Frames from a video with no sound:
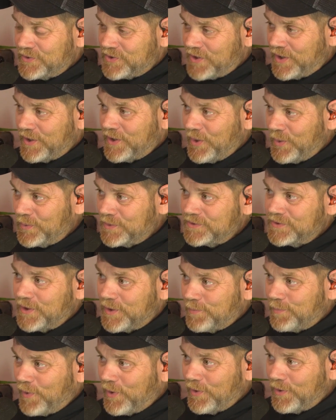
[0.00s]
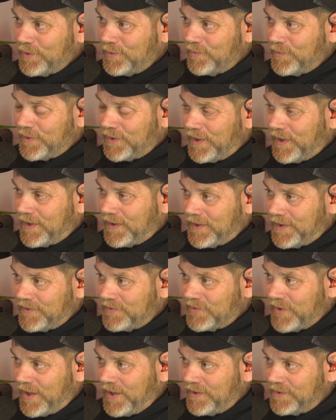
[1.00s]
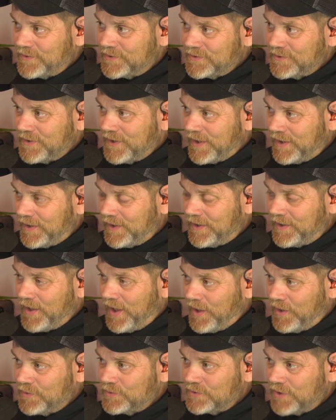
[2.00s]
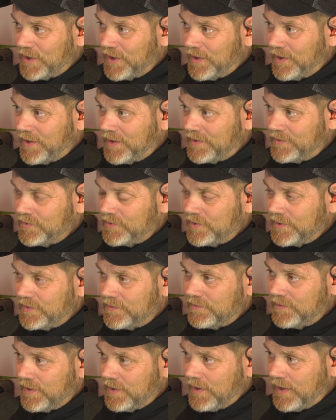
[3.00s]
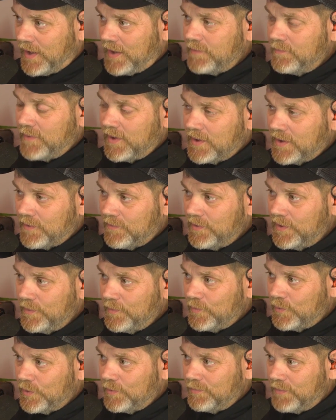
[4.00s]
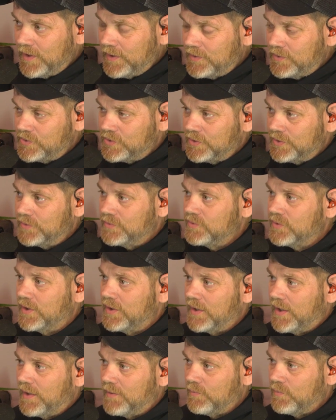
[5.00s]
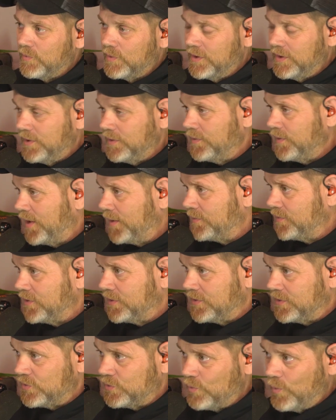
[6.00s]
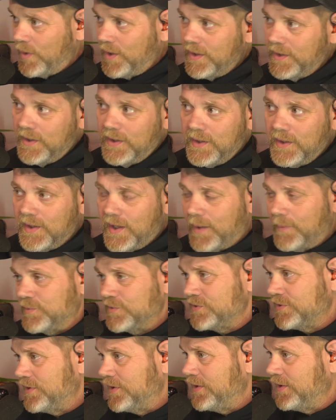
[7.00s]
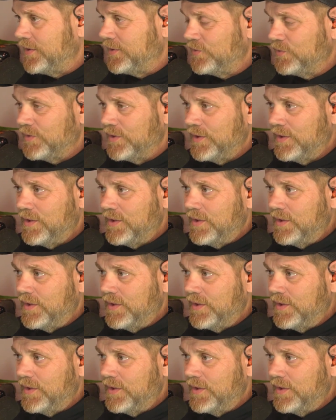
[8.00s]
Jake Owens at a party one night at his house, and he calls Larry and says, "Hey man, I really want to meet you." Said, I was at this wedding. I was this.